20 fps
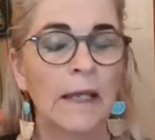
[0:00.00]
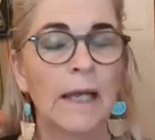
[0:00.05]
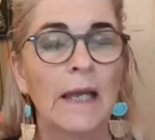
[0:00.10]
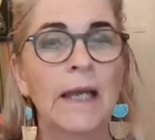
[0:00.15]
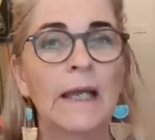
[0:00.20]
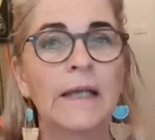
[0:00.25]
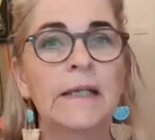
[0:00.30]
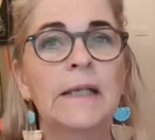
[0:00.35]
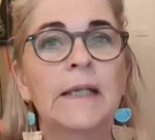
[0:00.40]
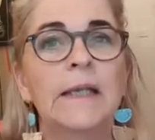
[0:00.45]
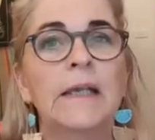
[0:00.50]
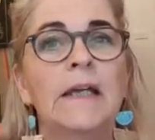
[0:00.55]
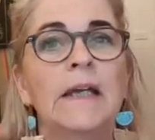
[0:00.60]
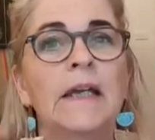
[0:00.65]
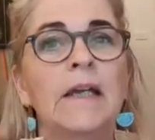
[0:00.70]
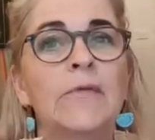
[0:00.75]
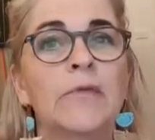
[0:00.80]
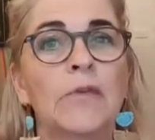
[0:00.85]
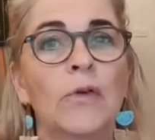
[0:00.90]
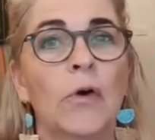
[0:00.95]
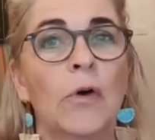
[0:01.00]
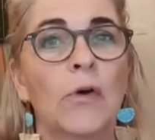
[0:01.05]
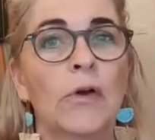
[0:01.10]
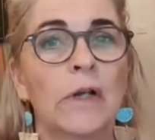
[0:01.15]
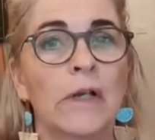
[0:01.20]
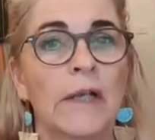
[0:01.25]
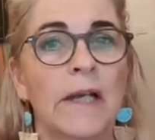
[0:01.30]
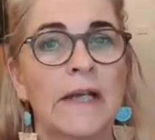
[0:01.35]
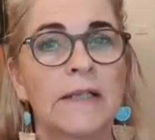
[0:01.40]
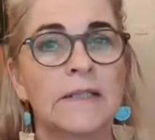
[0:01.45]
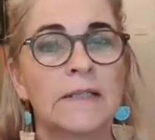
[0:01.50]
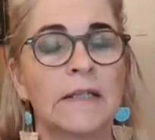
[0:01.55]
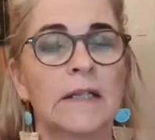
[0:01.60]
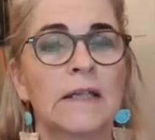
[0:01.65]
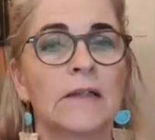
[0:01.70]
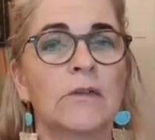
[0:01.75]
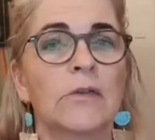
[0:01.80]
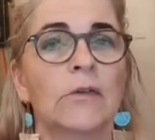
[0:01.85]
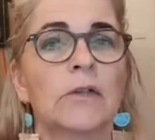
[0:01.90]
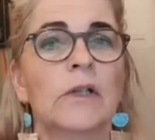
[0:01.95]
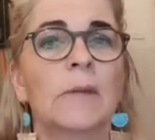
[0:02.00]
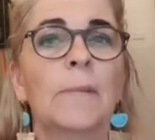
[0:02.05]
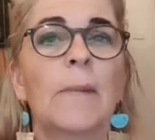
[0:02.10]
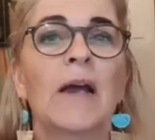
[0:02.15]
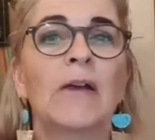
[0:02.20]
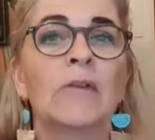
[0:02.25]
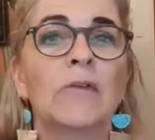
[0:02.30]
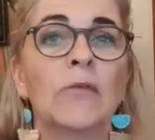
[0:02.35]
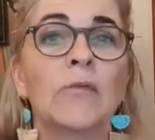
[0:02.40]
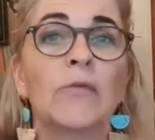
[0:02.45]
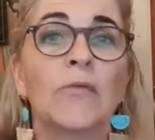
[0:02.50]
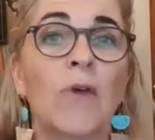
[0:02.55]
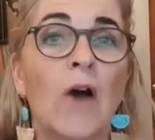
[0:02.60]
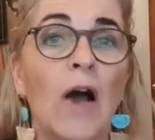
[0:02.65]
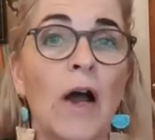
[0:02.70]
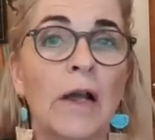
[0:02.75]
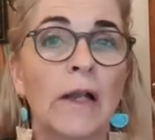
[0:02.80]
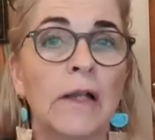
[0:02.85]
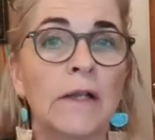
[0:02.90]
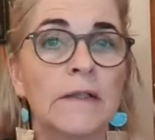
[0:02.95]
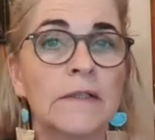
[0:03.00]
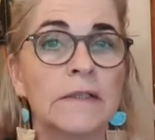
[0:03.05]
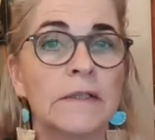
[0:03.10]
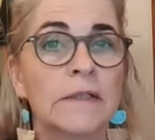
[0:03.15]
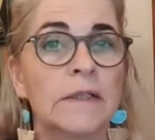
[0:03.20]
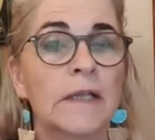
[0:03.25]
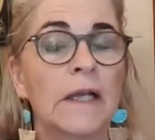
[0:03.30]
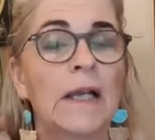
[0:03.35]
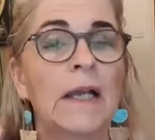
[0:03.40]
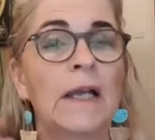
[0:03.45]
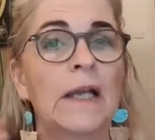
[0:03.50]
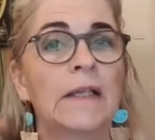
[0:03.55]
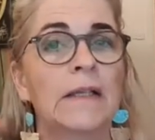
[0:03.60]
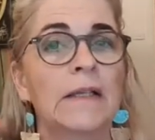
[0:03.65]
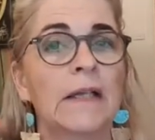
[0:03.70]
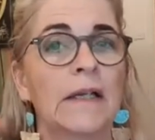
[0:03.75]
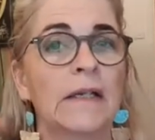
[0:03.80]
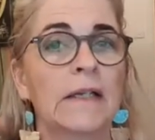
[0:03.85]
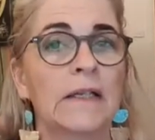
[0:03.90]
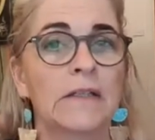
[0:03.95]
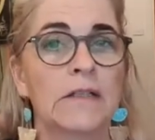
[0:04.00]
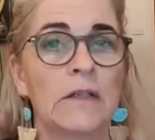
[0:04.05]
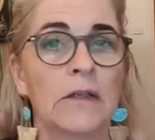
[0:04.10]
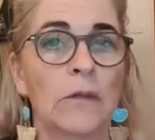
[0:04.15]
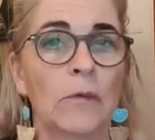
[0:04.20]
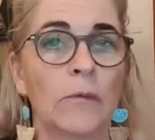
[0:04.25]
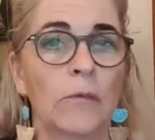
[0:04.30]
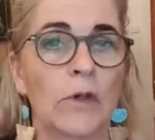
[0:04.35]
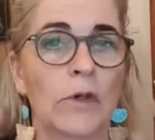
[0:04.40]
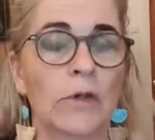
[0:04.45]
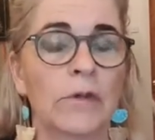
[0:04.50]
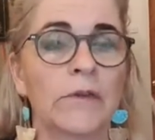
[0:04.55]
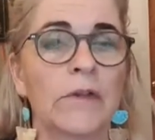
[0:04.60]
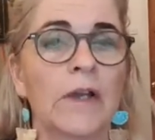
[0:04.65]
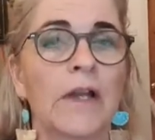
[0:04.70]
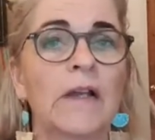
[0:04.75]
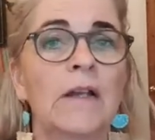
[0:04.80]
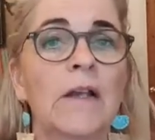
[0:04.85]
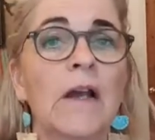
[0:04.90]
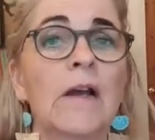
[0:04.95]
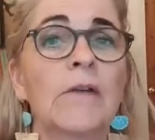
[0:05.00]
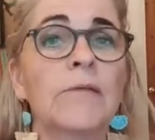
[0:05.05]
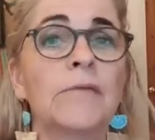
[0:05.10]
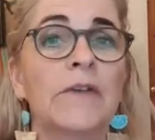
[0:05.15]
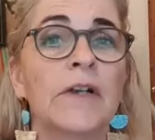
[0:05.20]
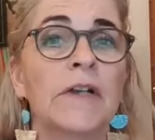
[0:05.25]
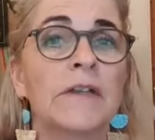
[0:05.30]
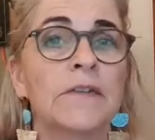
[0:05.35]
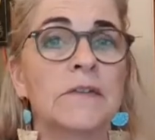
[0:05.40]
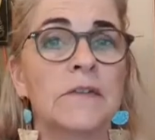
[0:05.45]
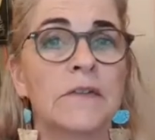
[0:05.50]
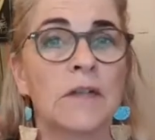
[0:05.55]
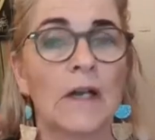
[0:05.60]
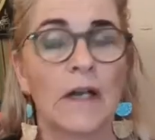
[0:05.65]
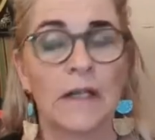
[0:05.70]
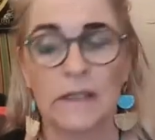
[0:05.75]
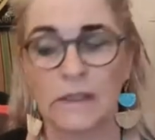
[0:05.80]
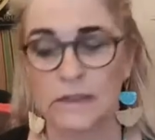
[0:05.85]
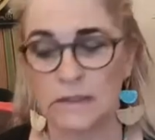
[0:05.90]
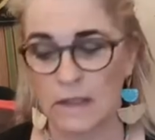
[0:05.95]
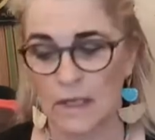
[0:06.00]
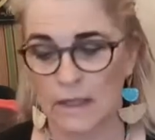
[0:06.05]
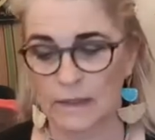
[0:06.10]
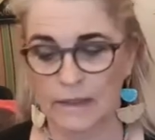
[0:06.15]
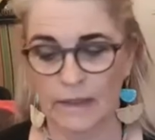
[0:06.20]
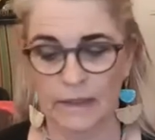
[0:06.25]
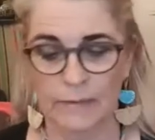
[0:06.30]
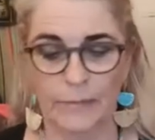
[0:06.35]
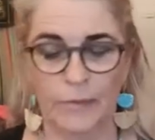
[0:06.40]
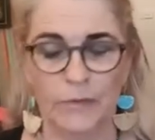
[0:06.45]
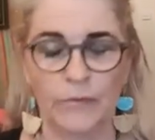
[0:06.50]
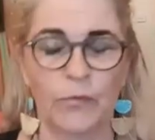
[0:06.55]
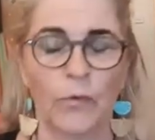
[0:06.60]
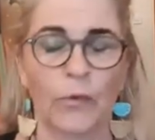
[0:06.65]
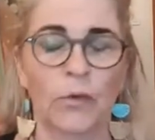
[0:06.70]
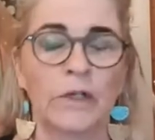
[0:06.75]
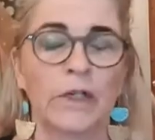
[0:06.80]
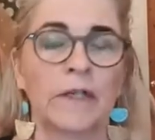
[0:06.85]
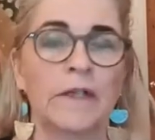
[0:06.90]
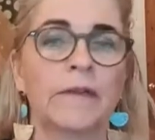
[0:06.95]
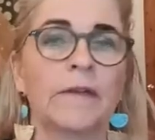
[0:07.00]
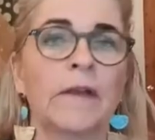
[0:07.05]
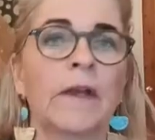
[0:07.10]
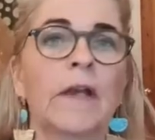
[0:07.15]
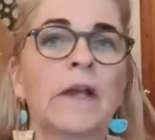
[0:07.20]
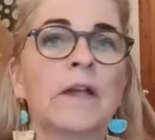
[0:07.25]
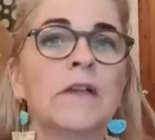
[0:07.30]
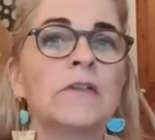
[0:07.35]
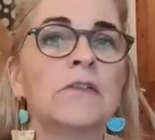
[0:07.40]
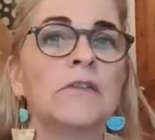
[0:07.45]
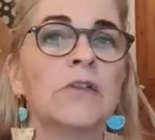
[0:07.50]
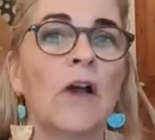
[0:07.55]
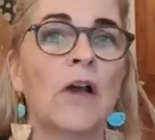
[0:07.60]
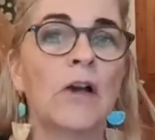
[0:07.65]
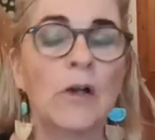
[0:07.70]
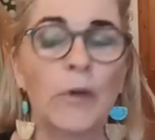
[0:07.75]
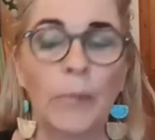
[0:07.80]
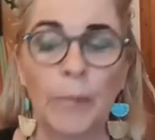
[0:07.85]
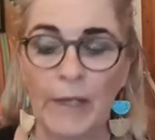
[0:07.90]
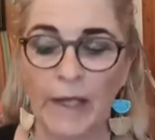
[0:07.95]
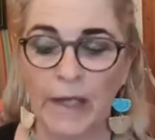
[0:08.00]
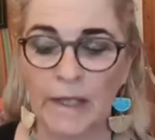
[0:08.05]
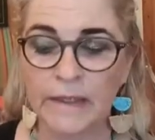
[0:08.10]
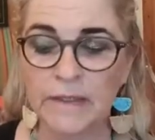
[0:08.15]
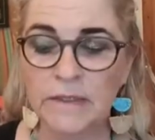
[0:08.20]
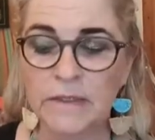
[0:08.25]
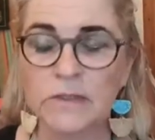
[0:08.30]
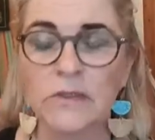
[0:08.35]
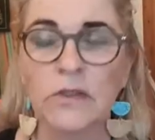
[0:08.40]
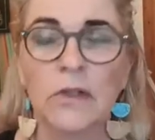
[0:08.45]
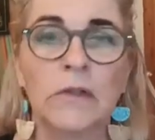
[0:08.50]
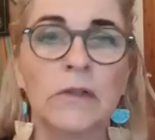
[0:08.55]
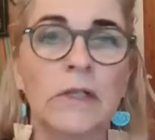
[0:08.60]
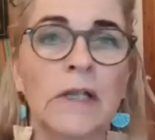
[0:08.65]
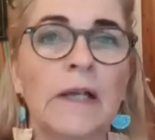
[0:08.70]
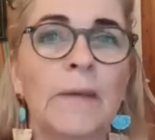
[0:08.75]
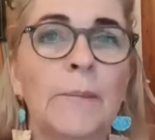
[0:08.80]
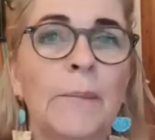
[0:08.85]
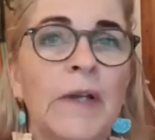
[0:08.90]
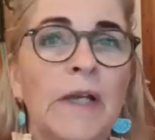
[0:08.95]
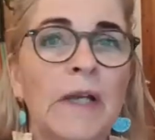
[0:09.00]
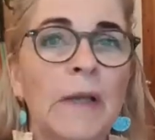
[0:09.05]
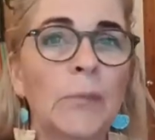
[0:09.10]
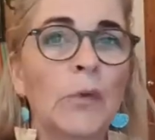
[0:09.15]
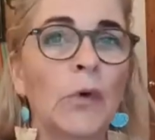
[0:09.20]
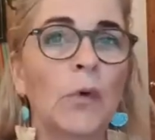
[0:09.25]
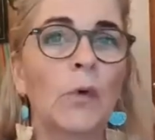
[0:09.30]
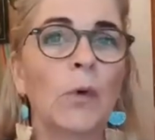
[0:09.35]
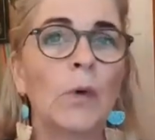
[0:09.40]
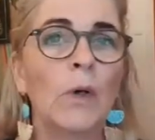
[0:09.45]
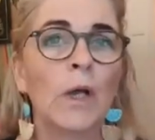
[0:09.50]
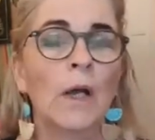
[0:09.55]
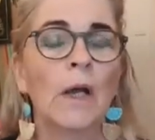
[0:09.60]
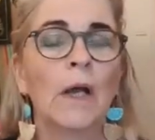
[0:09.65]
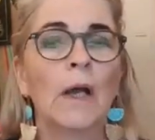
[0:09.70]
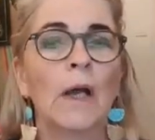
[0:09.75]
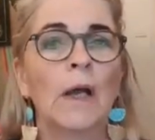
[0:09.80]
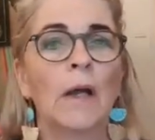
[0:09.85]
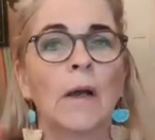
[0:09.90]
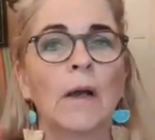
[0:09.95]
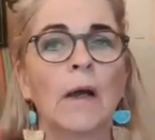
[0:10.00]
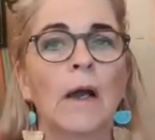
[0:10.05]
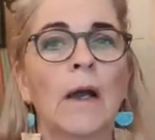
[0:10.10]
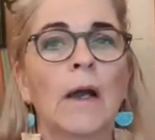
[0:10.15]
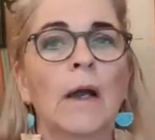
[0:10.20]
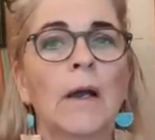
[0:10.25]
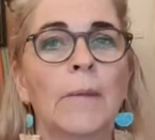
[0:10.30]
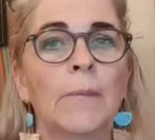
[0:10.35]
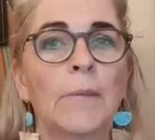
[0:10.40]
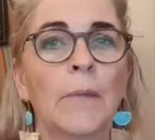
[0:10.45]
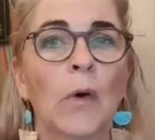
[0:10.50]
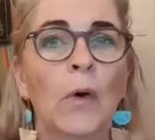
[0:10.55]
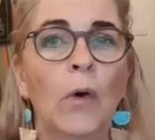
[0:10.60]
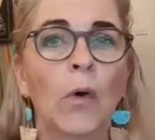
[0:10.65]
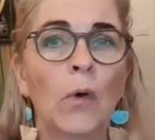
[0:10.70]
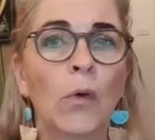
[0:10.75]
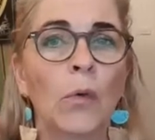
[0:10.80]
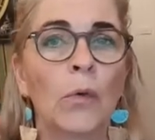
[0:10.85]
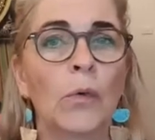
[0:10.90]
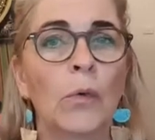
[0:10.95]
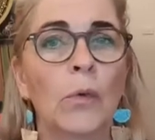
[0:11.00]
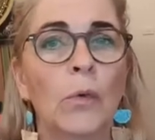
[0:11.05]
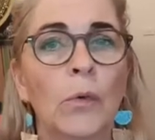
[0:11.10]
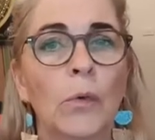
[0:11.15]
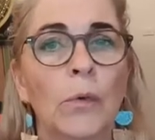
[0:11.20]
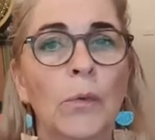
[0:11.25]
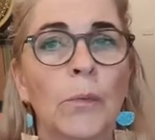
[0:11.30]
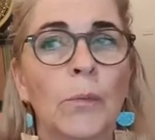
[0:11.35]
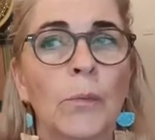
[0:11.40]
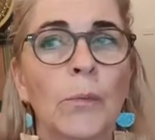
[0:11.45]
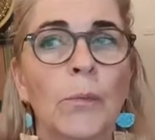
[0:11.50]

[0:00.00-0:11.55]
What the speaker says: And he even correlates that to the amount of violence there is in the world. And I've read studies like that before, that psychopaths, so they're people who